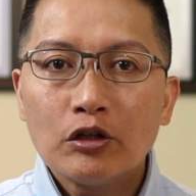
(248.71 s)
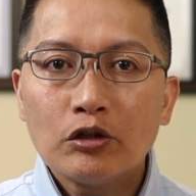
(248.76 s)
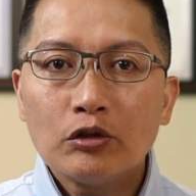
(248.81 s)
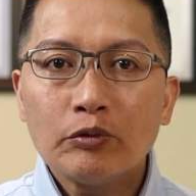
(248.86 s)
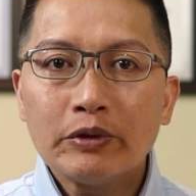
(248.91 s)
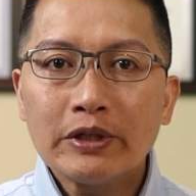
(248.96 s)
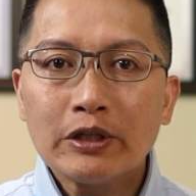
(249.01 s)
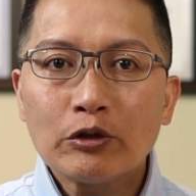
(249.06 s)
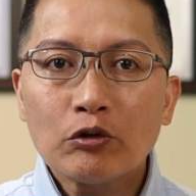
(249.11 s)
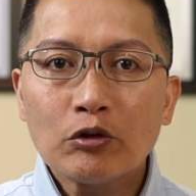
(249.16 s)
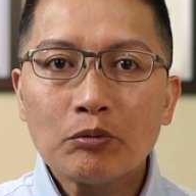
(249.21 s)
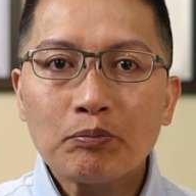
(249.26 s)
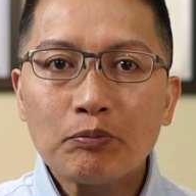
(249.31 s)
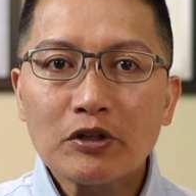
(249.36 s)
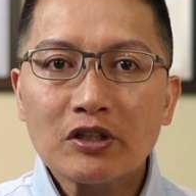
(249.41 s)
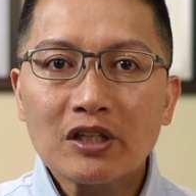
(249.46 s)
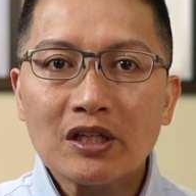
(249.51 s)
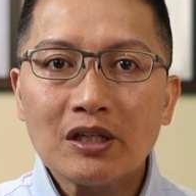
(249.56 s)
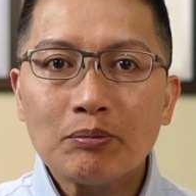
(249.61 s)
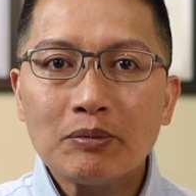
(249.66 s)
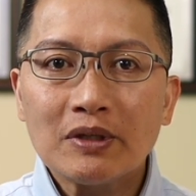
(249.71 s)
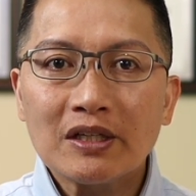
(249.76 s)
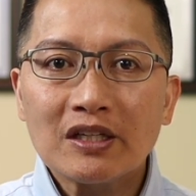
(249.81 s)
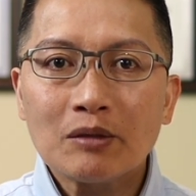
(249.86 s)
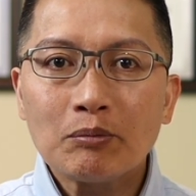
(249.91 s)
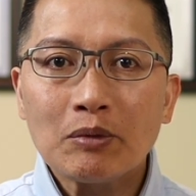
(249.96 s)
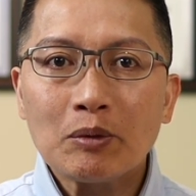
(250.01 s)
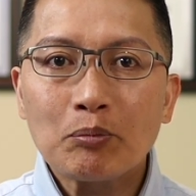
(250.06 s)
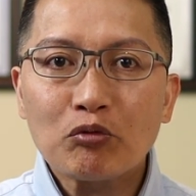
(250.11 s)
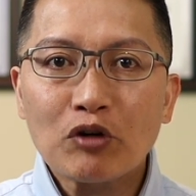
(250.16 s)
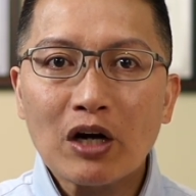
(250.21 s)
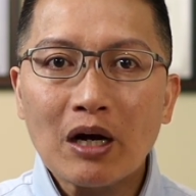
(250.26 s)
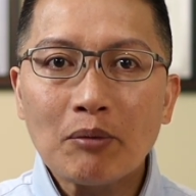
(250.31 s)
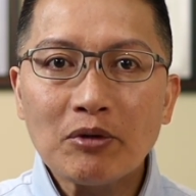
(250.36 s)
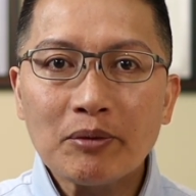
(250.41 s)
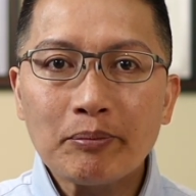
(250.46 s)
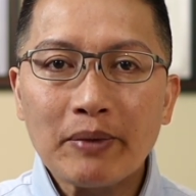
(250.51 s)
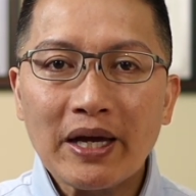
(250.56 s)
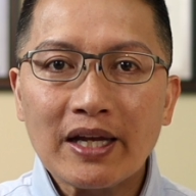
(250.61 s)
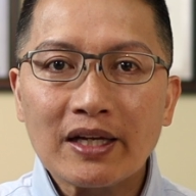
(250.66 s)
Doing your own bookkeeping can be
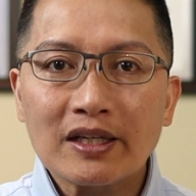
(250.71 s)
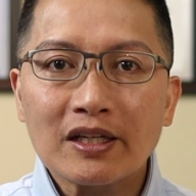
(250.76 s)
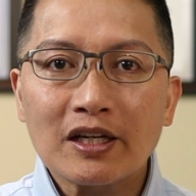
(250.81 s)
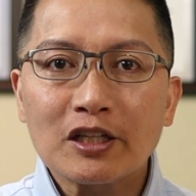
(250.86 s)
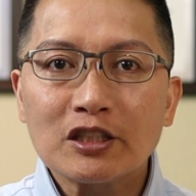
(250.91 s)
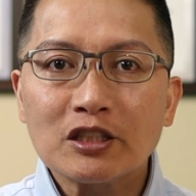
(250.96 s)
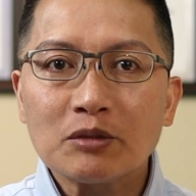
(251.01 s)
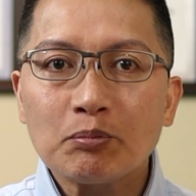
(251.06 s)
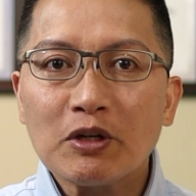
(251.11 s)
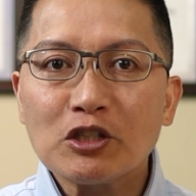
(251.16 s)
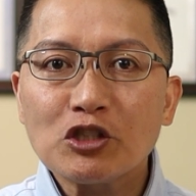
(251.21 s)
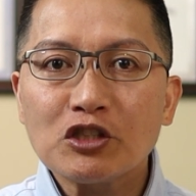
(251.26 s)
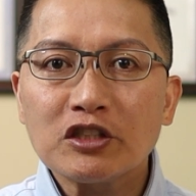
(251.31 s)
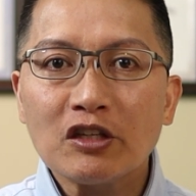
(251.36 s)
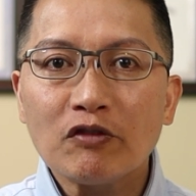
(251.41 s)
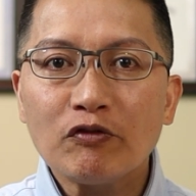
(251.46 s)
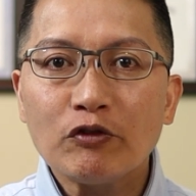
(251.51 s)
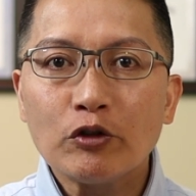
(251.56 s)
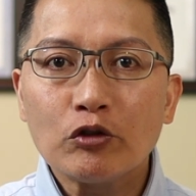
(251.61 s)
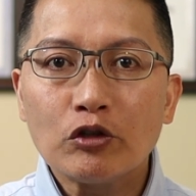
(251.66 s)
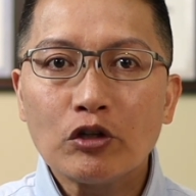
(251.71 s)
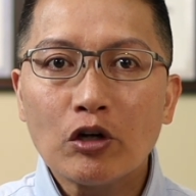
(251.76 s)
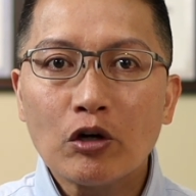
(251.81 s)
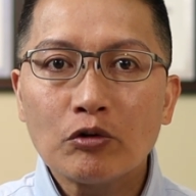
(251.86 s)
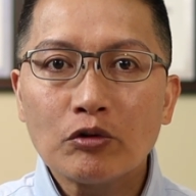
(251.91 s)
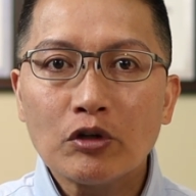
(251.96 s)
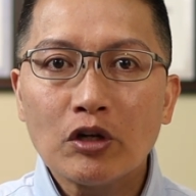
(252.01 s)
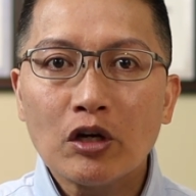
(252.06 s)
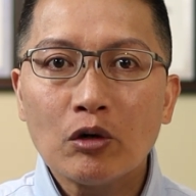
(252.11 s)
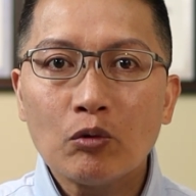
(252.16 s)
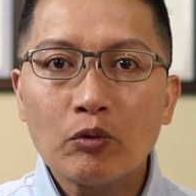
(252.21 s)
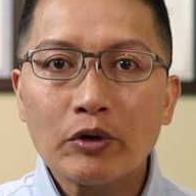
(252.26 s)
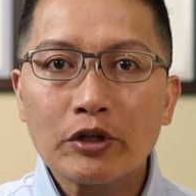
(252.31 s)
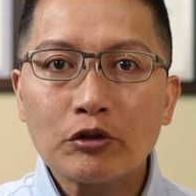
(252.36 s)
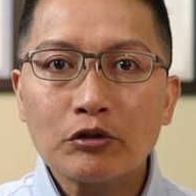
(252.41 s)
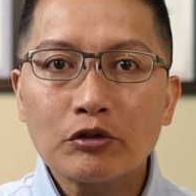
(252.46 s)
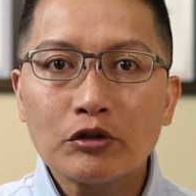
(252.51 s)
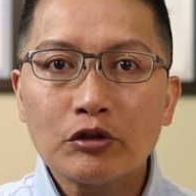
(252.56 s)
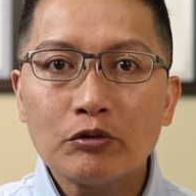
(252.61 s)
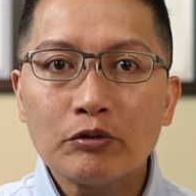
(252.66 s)
problematic, especially if you don't know what
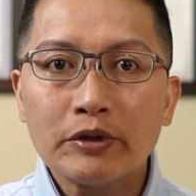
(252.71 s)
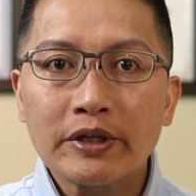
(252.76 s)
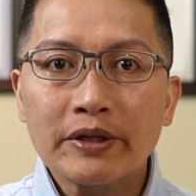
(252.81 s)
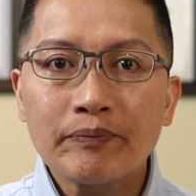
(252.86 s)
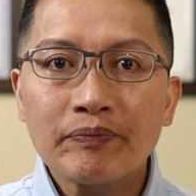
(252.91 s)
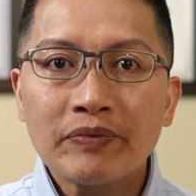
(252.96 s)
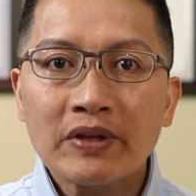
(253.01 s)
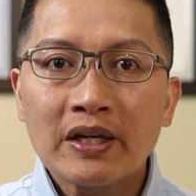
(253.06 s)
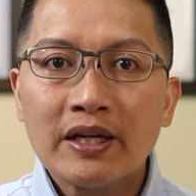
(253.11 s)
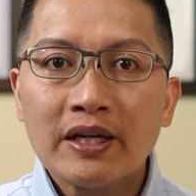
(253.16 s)
you're doing.